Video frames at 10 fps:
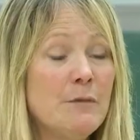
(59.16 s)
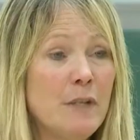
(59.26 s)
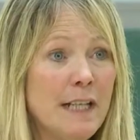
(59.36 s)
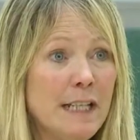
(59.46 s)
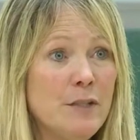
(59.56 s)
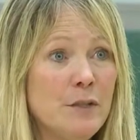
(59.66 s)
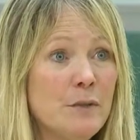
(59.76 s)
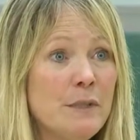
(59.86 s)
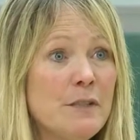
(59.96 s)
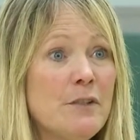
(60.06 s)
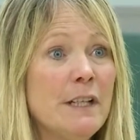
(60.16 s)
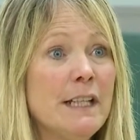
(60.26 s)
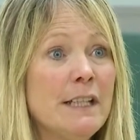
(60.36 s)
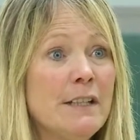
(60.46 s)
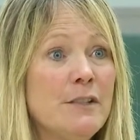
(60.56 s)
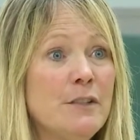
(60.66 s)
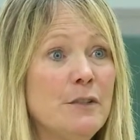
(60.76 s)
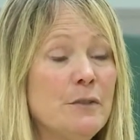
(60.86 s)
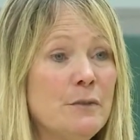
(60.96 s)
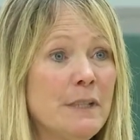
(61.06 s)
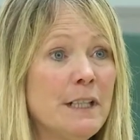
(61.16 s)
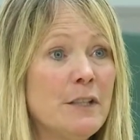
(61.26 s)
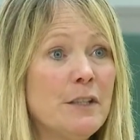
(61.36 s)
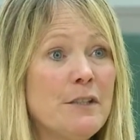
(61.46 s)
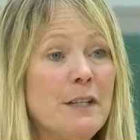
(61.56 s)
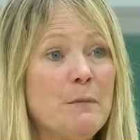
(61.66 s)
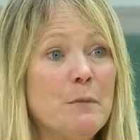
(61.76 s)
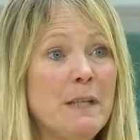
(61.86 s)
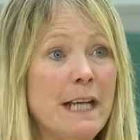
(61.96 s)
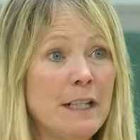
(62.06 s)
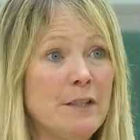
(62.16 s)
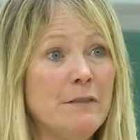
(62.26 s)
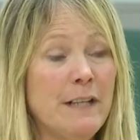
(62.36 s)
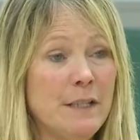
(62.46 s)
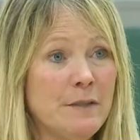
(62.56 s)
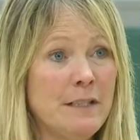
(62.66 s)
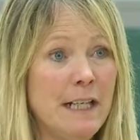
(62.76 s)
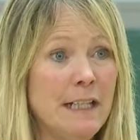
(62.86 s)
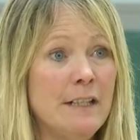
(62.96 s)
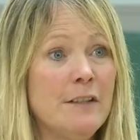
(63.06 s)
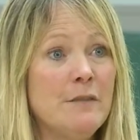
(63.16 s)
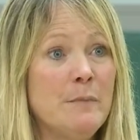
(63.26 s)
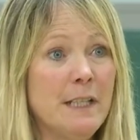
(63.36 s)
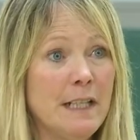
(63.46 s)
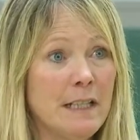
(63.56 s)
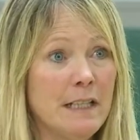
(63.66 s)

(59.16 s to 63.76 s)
of what I do is trying to encourage them to be active outside of PE